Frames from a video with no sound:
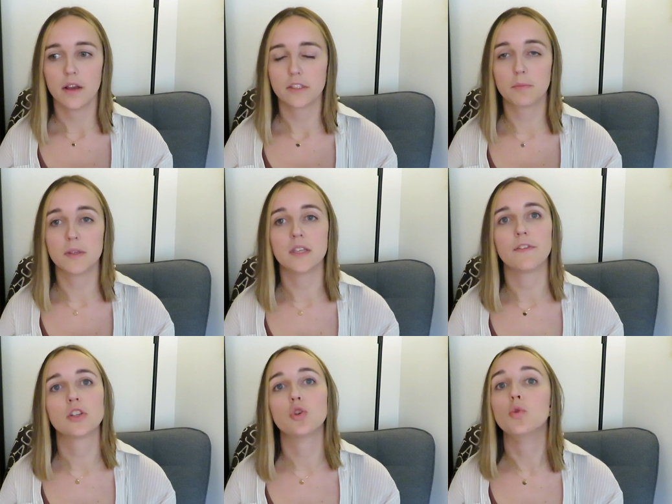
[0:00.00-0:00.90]

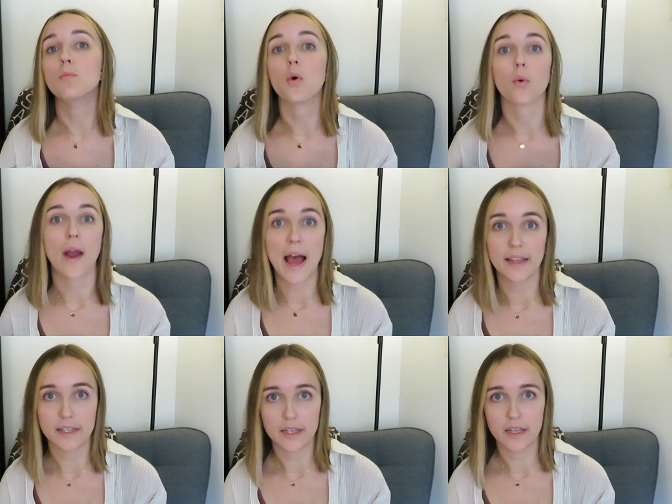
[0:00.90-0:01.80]
specific to
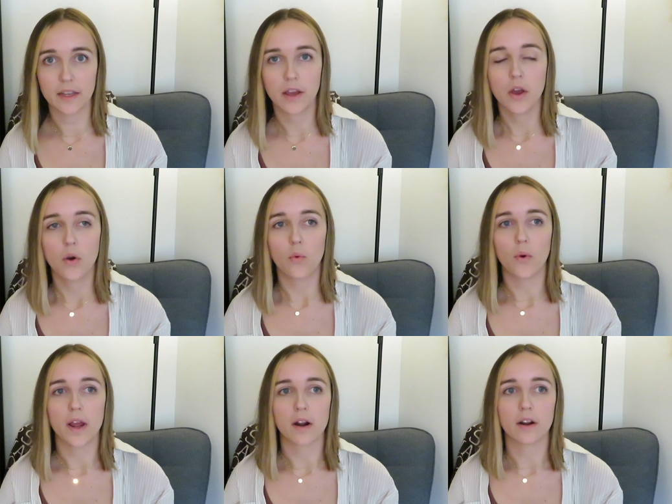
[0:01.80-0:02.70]
morality,
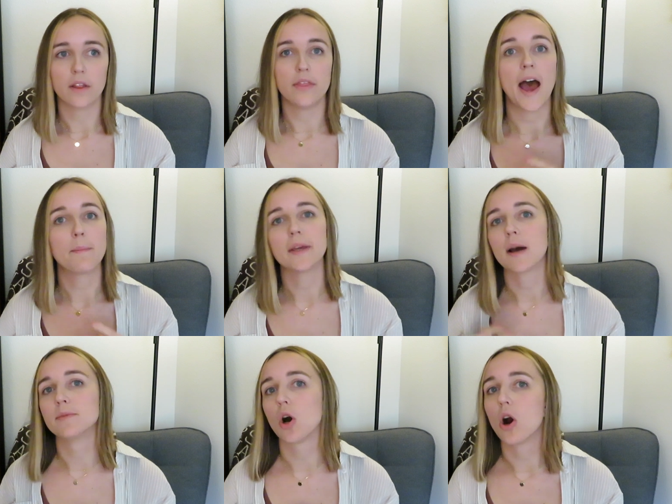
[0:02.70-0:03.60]
where that
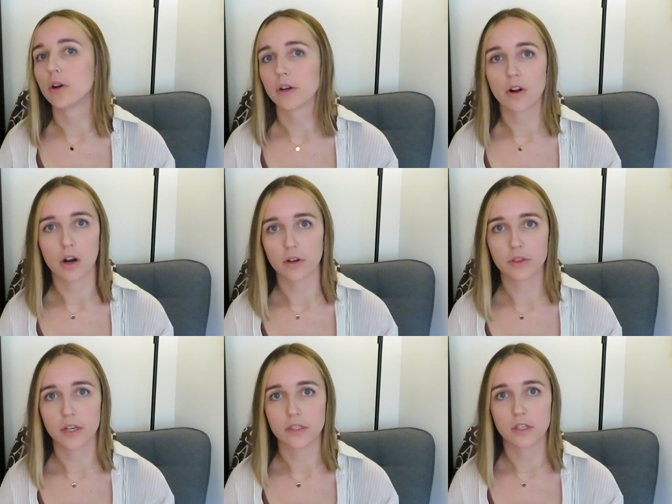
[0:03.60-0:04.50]
becomes a harder and harder
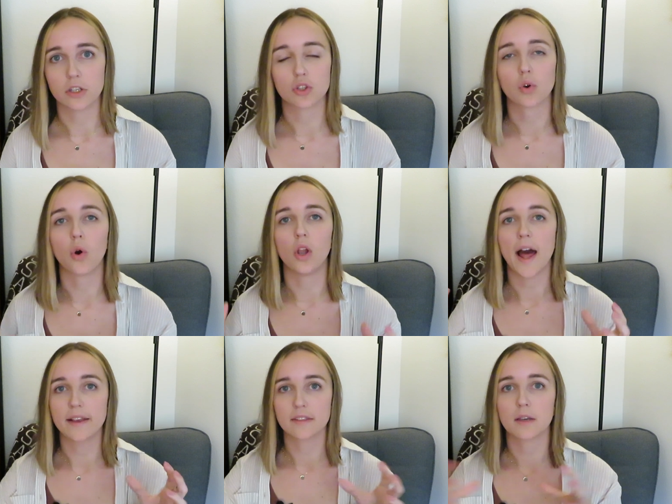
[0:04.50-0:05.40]
thing to control
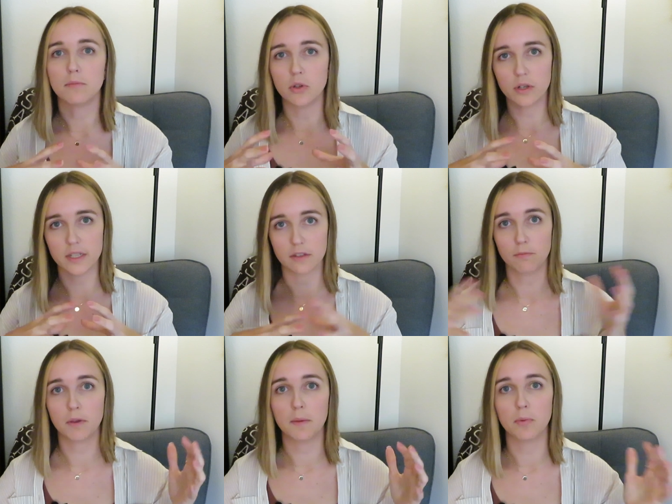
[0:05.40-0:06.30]
as communities
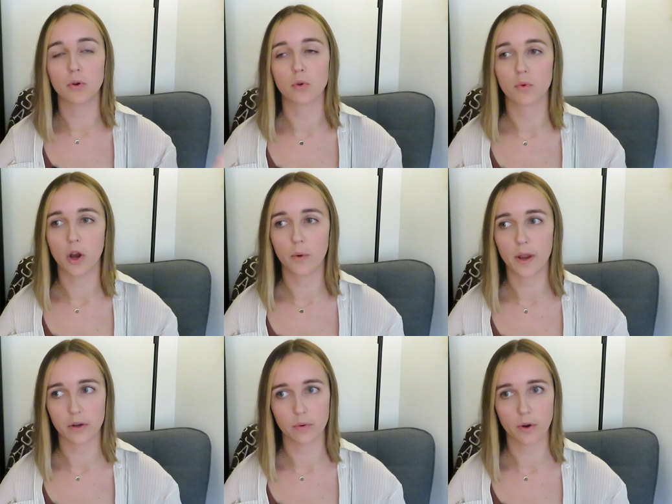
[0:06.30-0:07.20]
of people grow
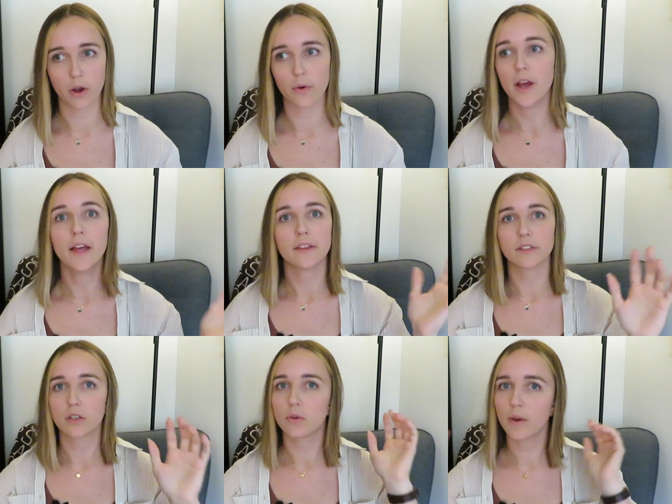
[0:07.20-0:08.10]
and grow.
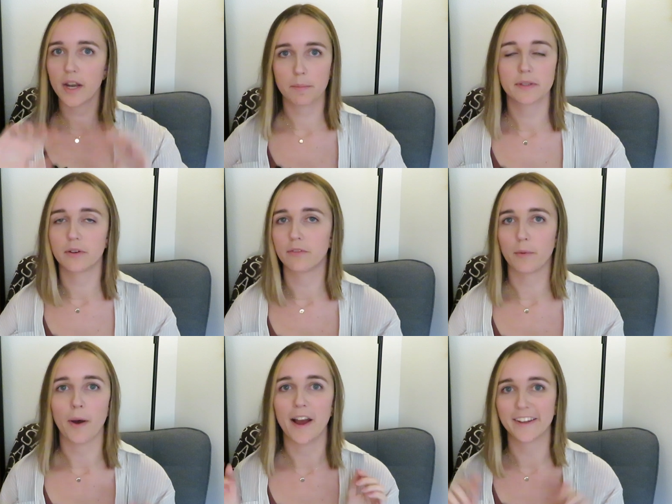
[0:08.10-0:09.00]
There's a great episode of a
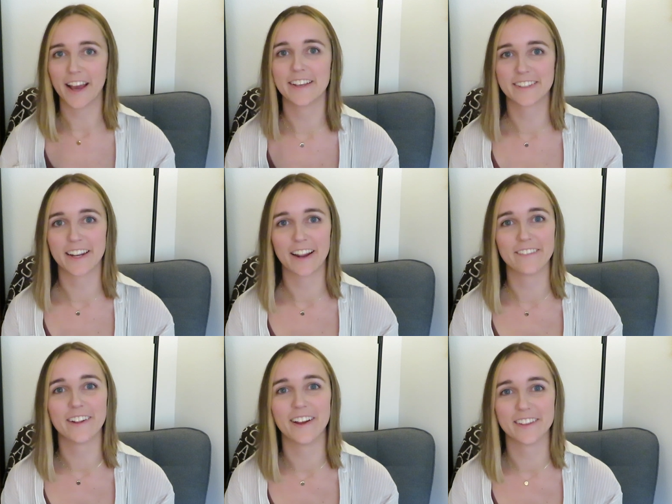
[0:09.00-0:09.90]
podcast that I
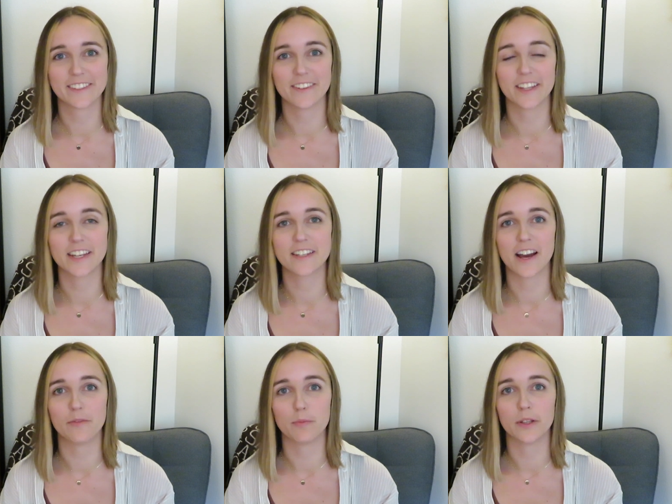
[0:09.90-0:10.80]
will also link
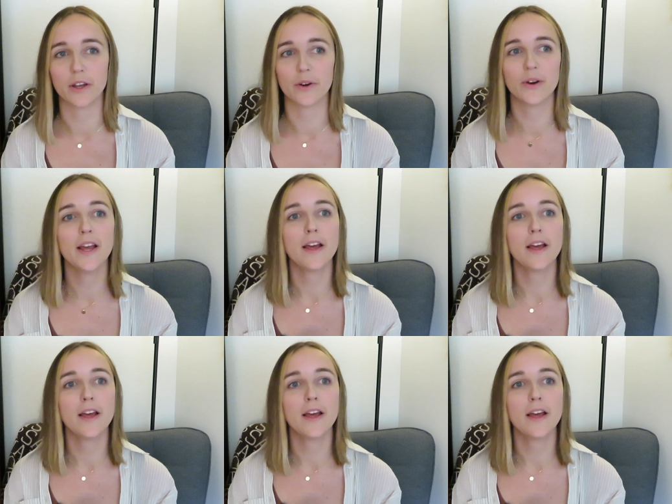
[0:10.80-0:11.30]
down below